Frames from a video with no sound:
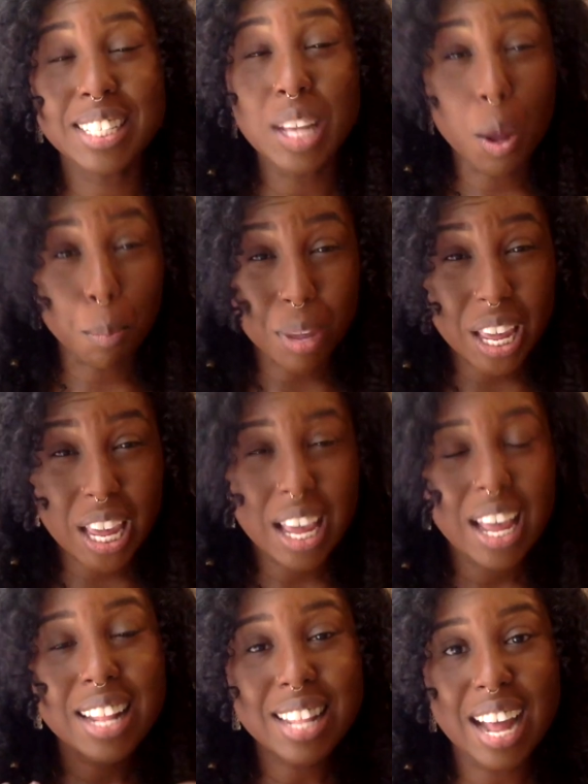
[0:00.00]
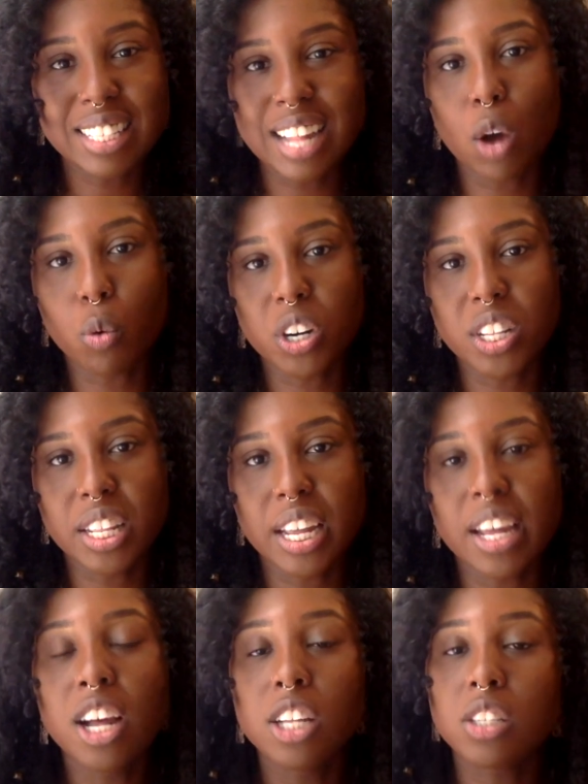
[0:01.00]
To me, that's not worth
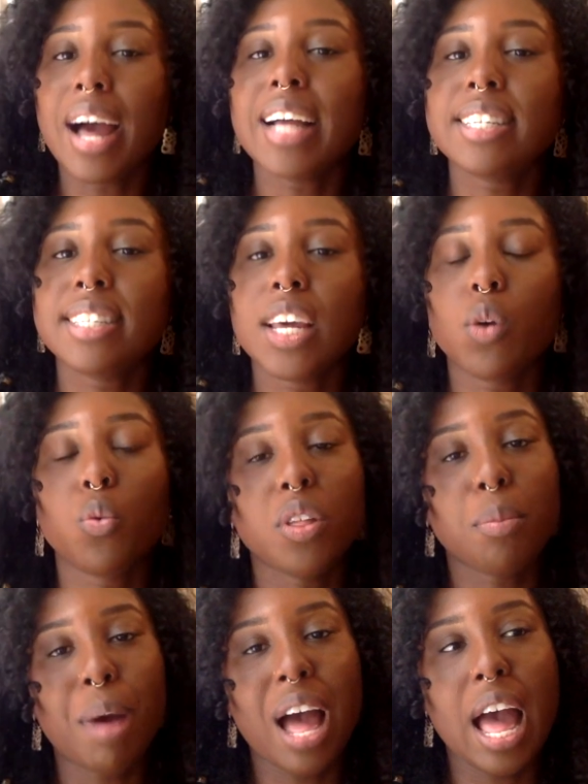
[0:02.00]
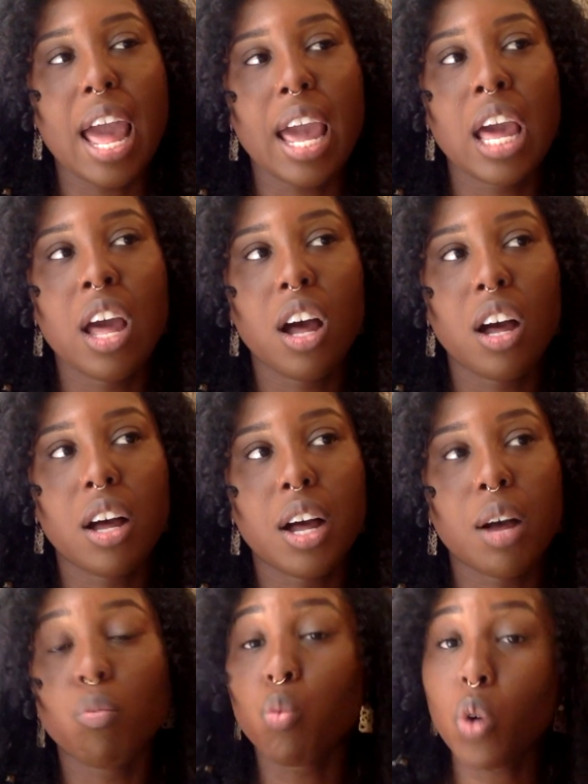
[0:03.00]
it. So I stick with my
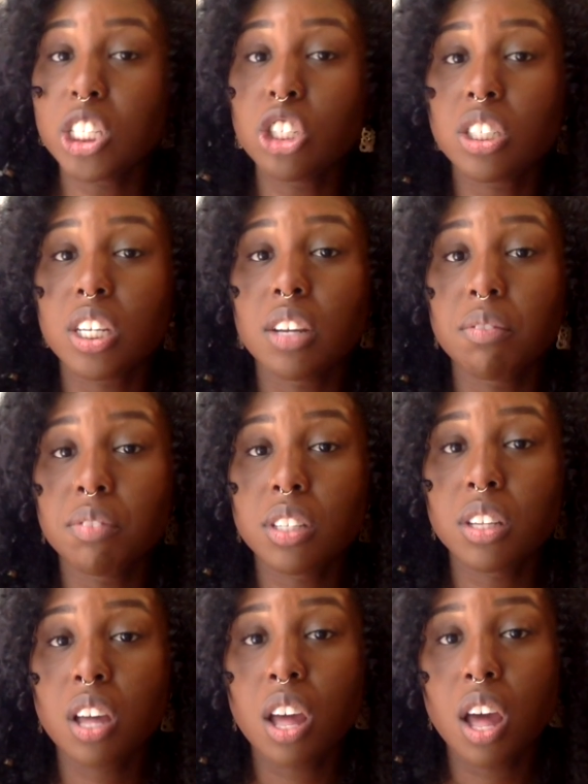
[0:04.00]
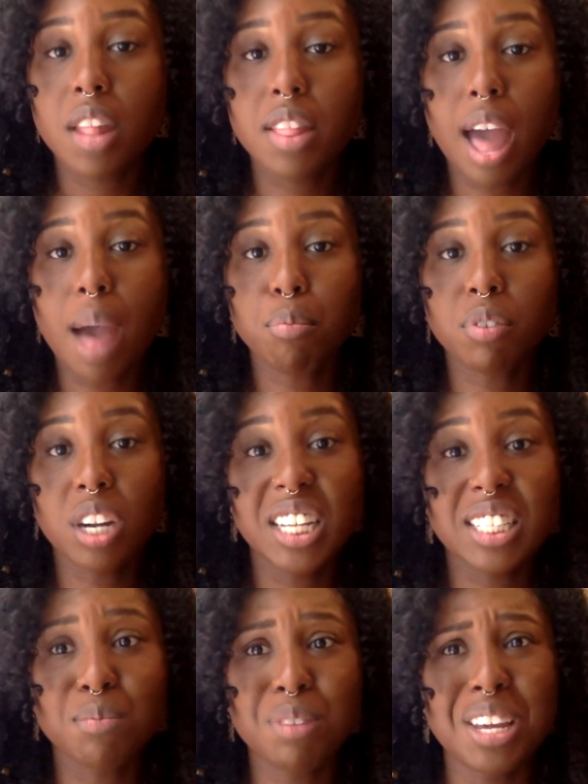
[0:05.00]
one shift that
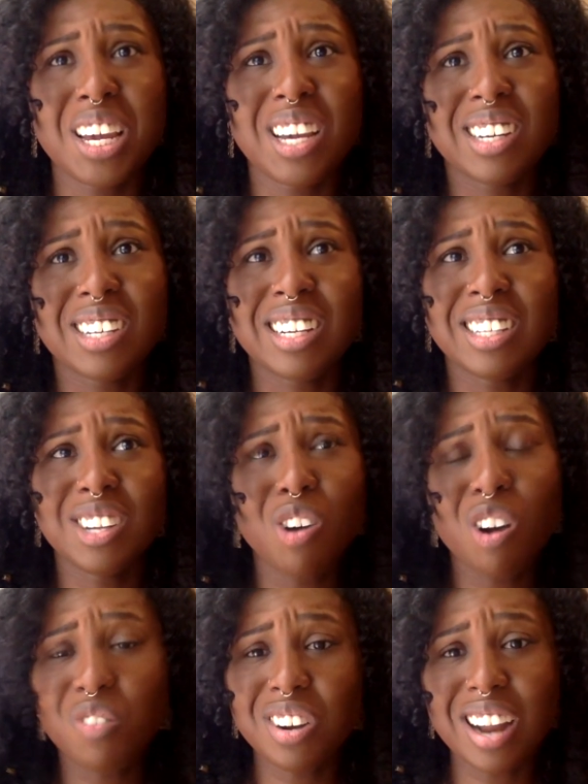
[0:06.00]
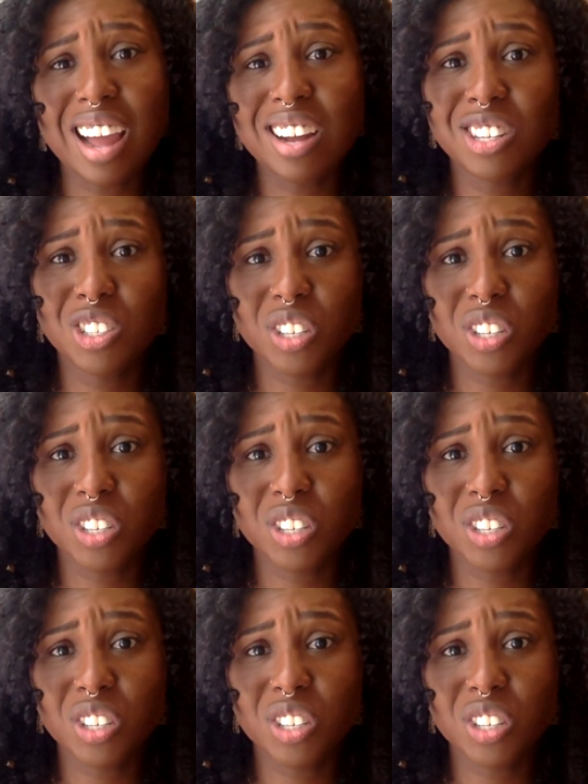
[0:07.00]
brings me a little over $900.